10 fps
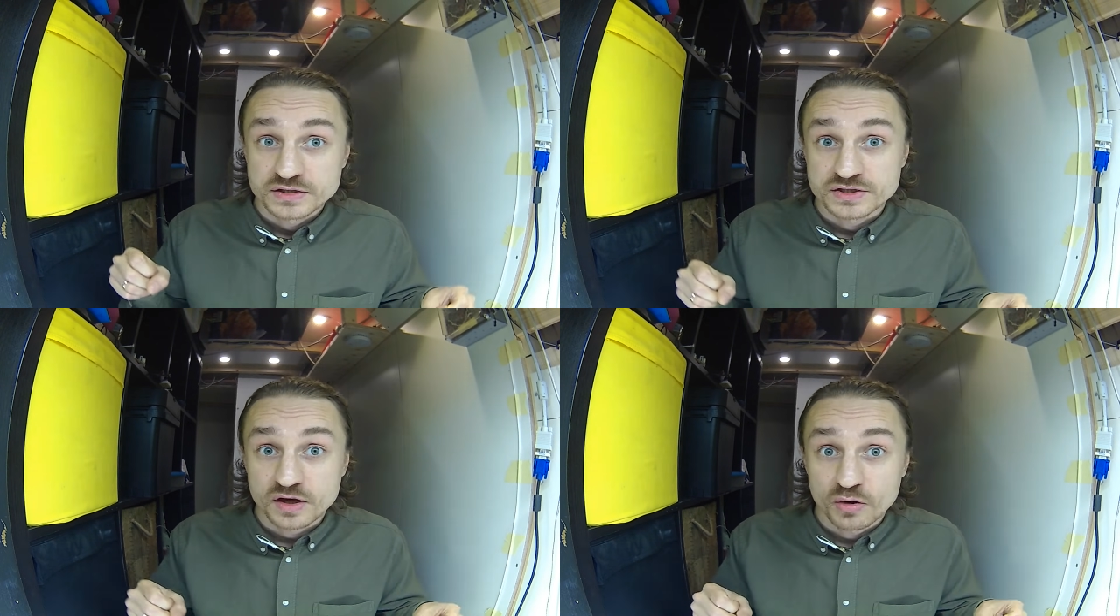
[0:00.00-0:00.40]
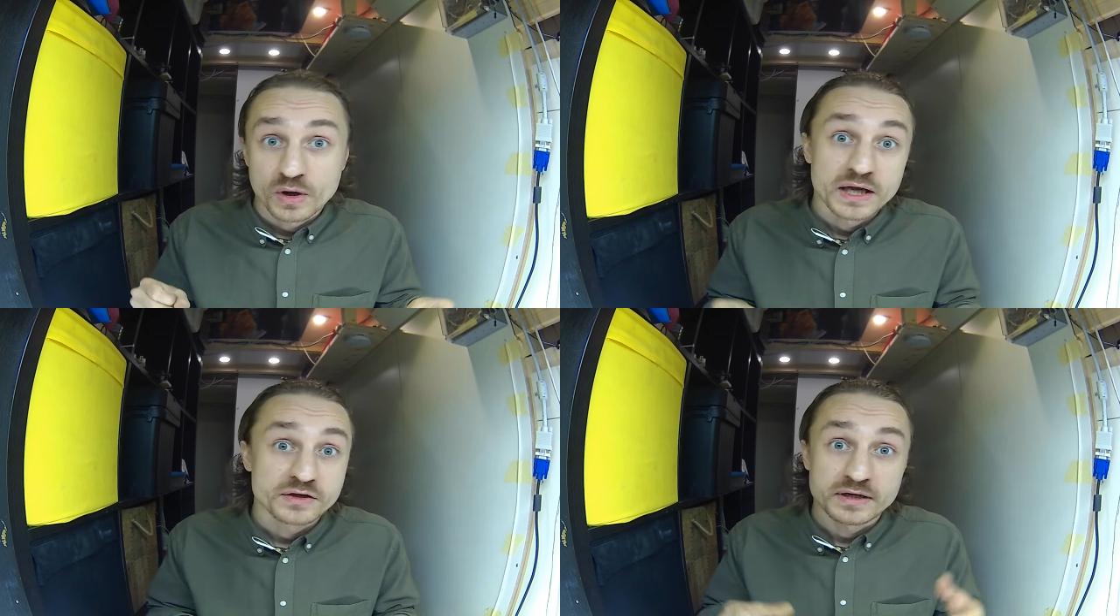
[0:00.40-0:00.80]
So
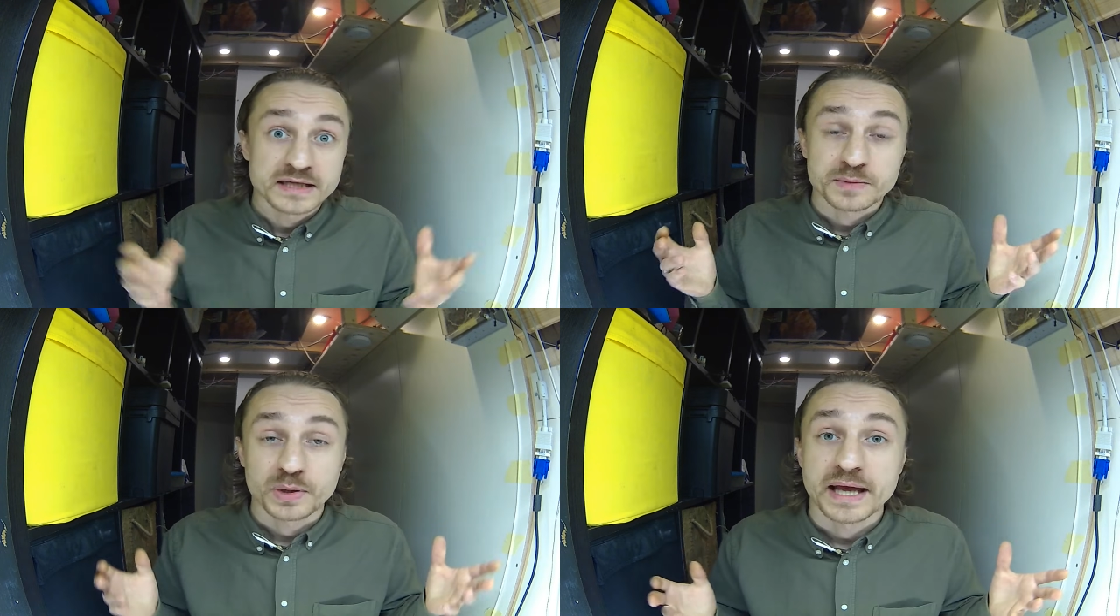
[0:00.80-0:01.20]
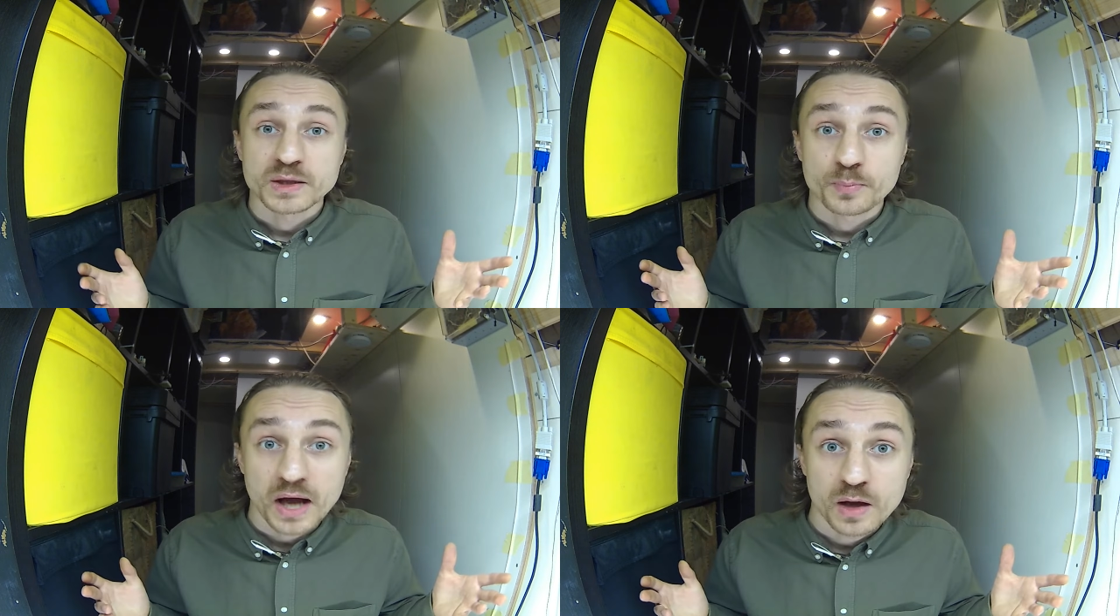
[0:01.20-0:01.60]
you're not
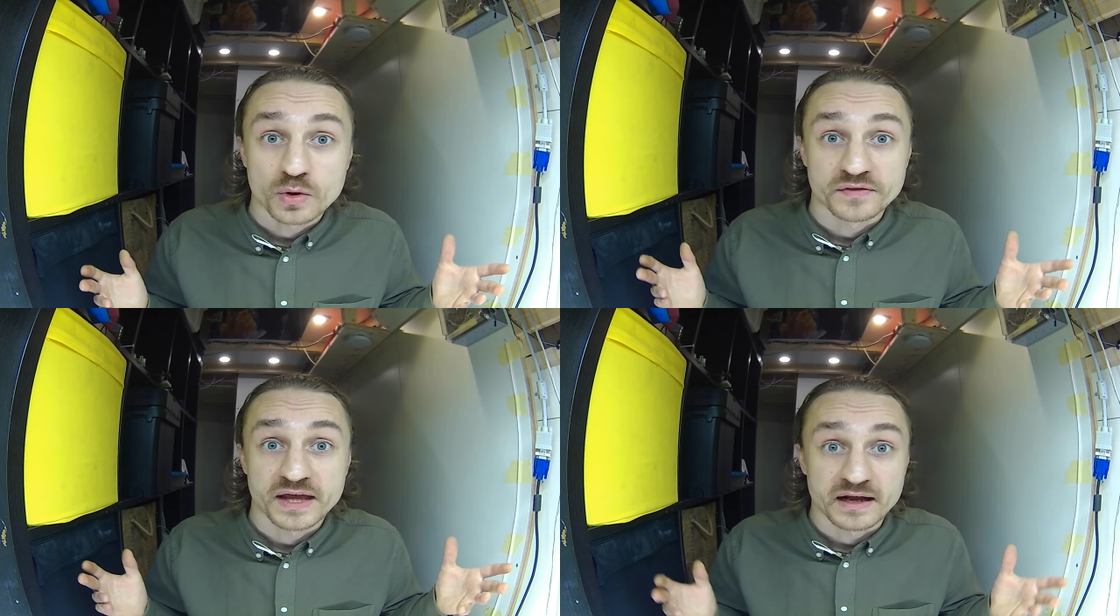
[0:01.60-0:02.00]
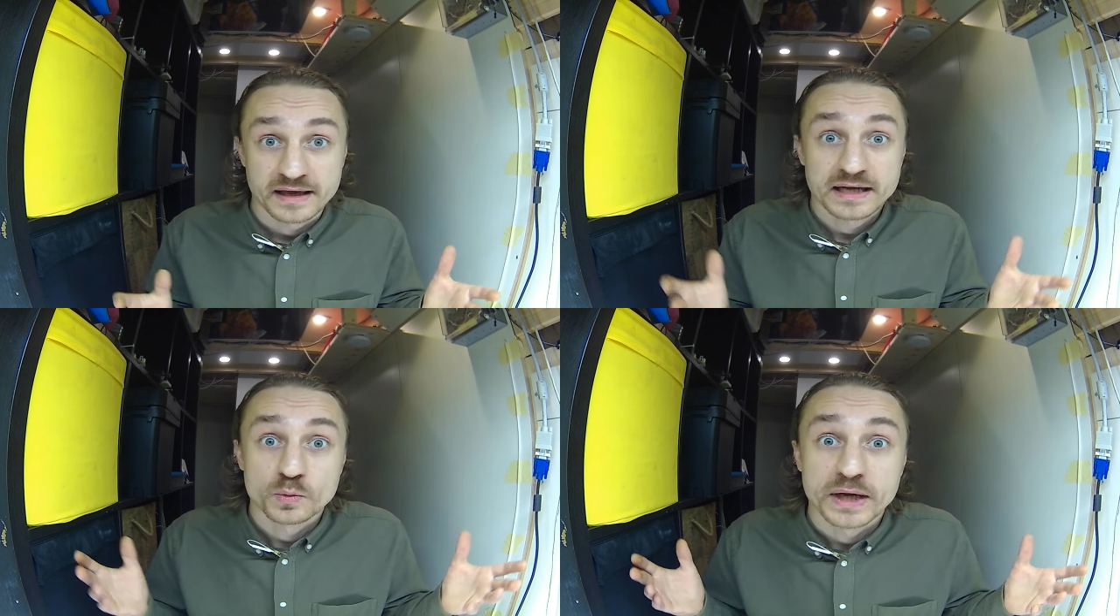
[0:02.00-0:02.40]
applying power there
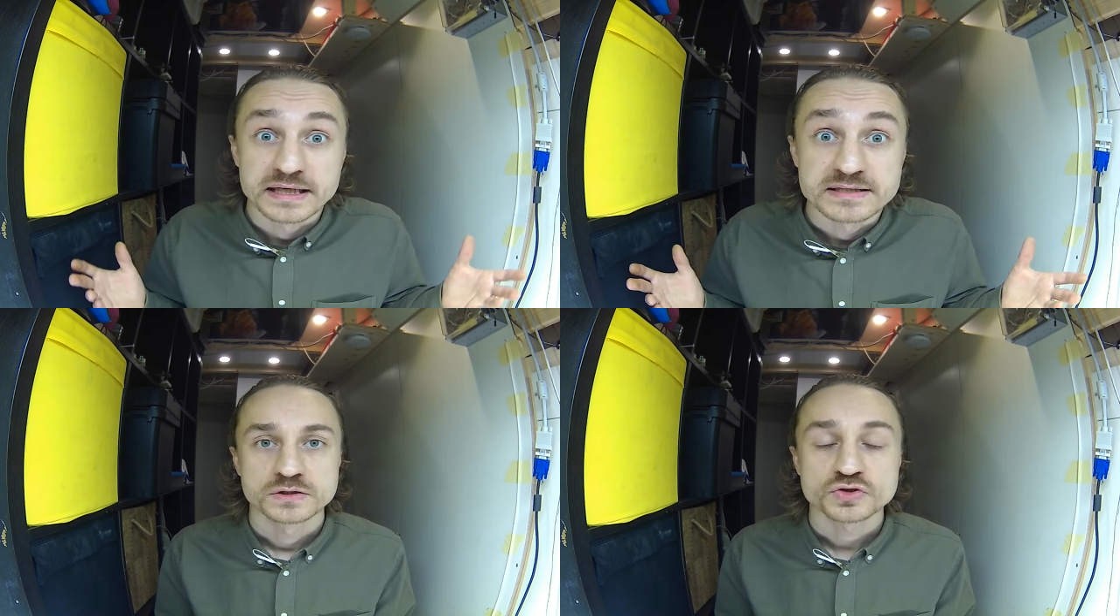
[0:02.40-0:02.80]
anyways.